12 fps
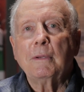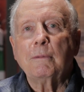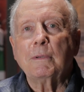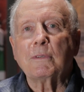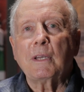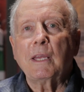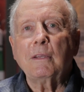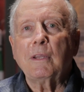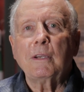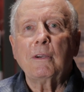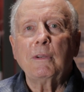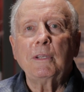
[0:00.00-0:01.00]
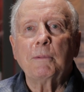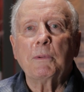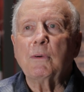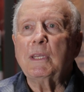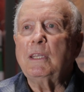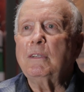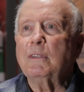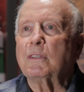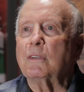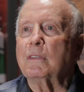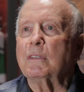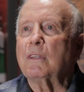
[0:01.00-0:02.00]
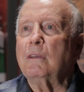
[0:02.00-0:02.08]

was like they were in the Marines or the